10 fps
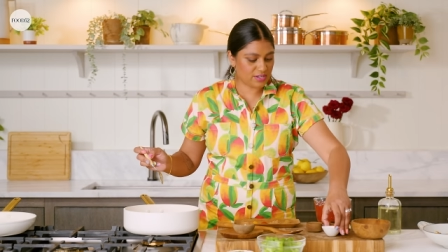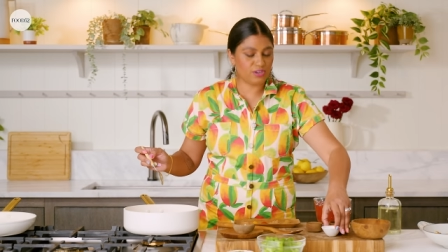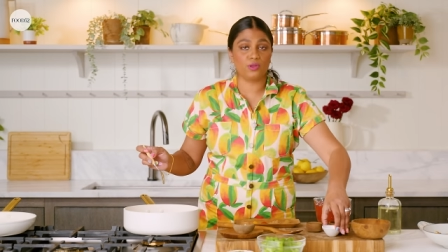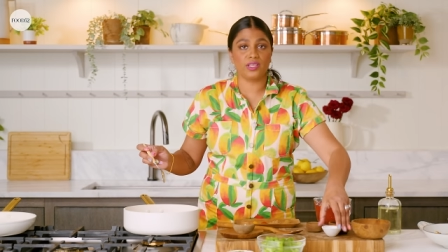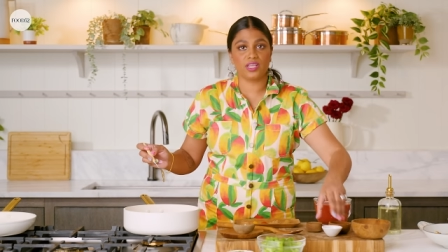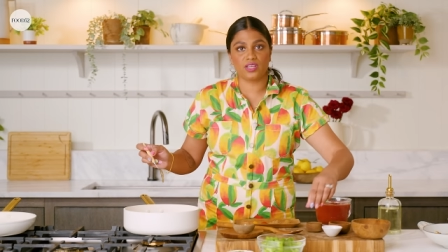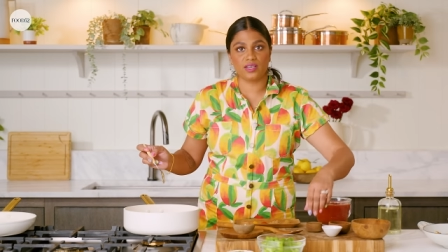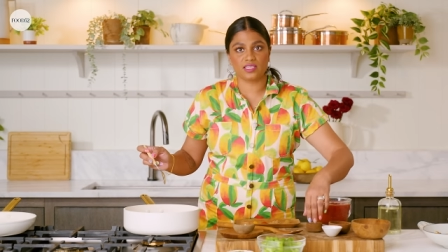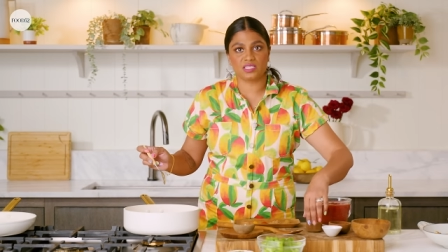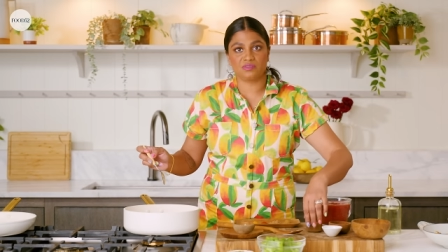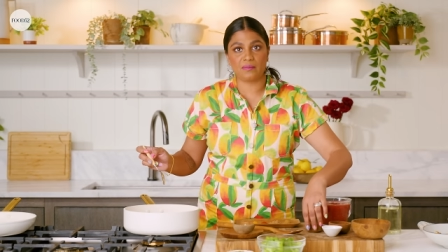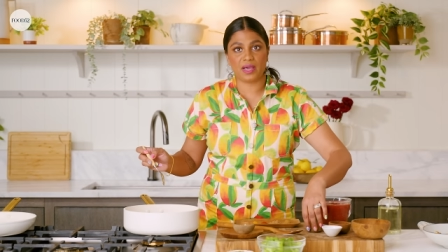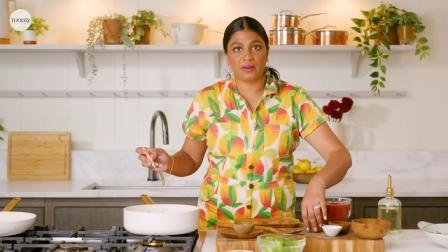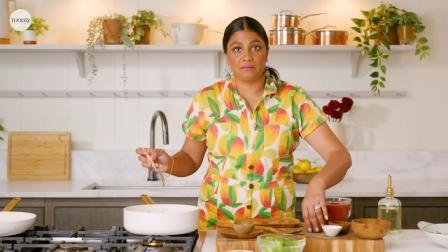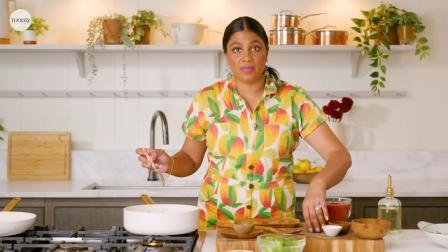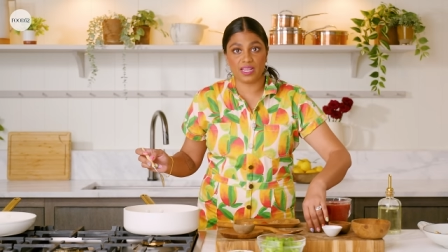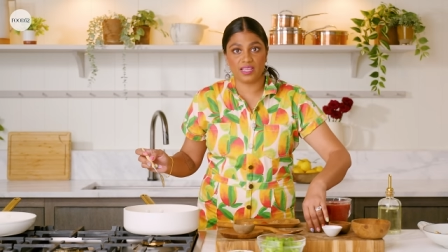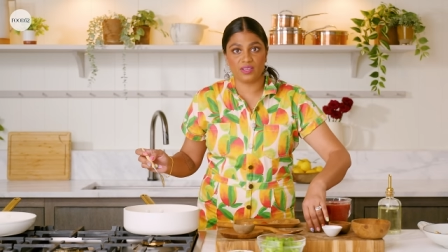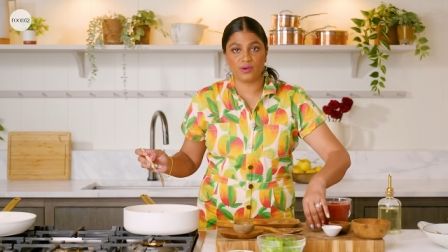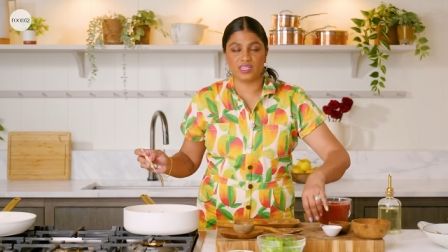And you're only gonna cook this for about a
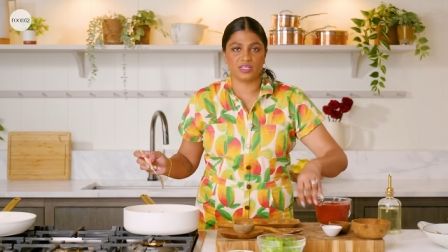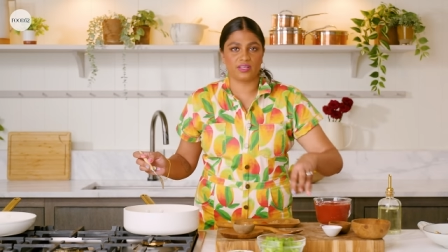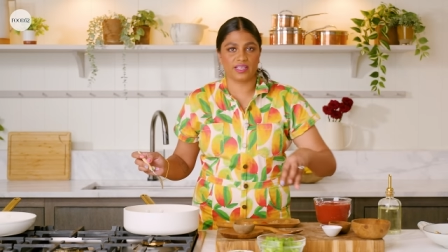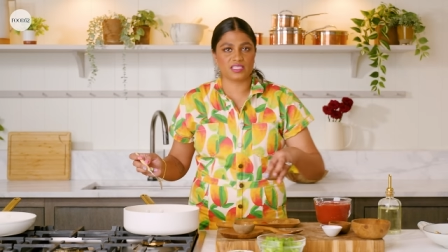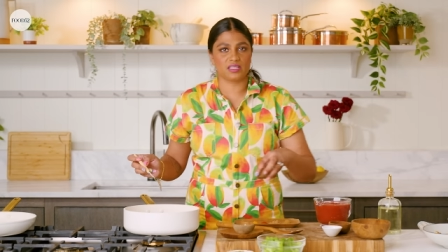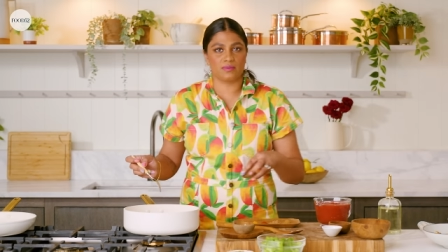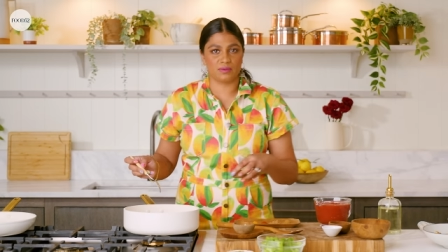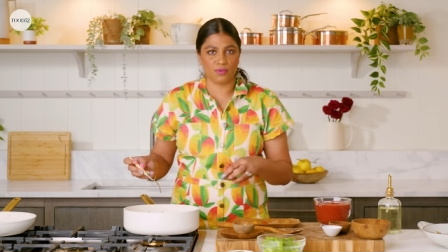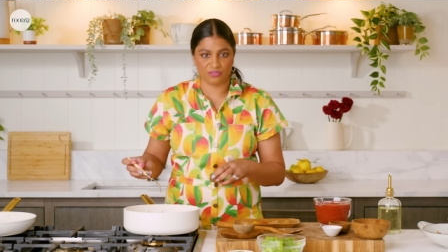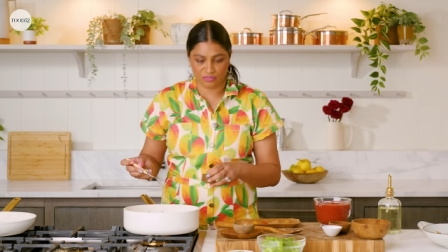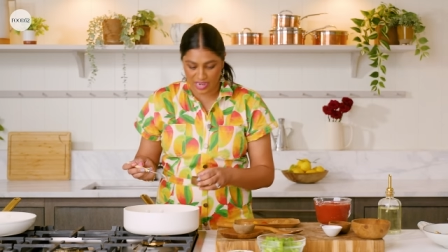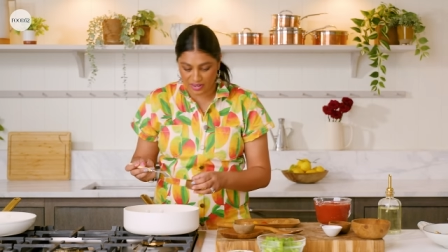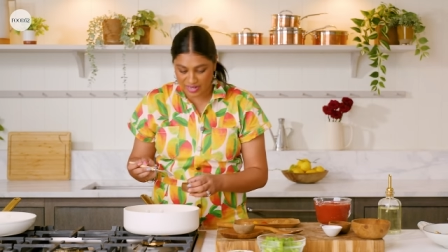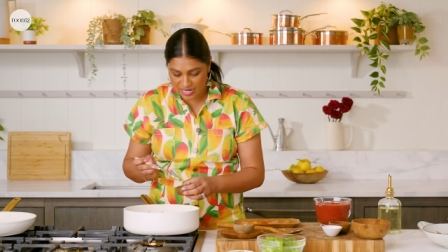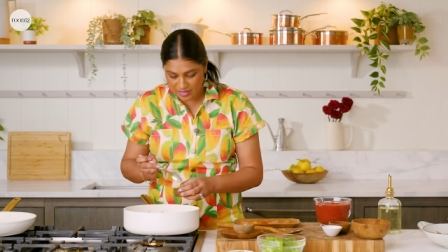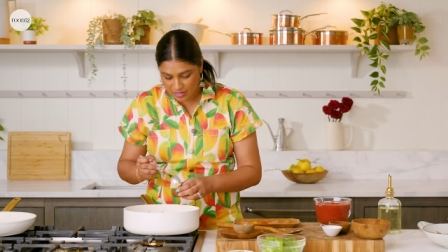minute or until it gets a little bit more fragrant.